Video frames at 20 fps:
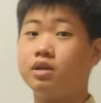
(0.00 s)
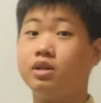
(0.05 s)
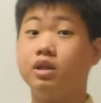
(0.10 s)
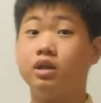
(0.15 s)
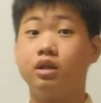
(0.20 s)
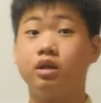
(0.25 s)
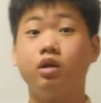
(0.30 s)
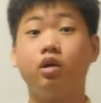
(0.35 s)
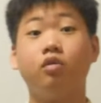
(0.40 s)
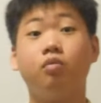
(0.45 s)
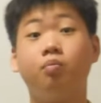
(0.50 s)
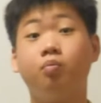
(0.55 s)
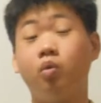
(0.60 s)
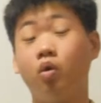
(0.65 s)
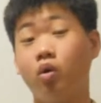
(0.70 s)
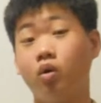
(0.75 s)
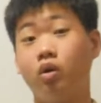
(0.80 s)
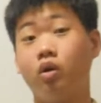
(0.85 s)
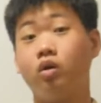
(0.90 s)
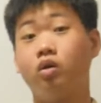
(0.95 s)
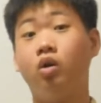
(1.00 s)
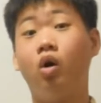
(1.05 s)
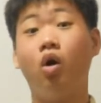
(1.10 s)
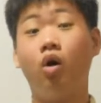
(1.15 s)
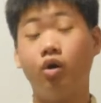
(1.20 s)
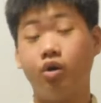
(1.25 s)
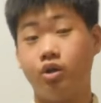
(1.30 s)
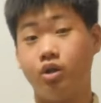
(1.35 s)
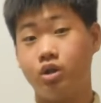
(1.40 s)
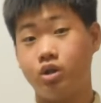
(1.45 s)
thinking of polar
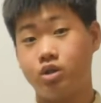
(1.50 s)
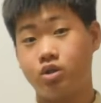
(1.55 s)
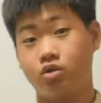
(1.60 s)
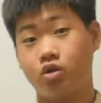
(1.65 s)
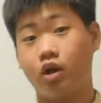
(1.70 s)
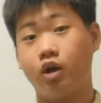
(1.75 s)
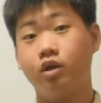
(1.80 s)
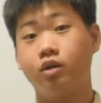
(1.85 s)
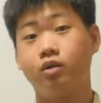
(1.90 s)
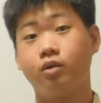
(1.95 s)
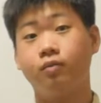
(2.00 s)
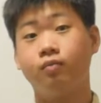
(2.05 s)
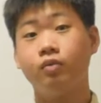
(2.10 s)
coordinates, right?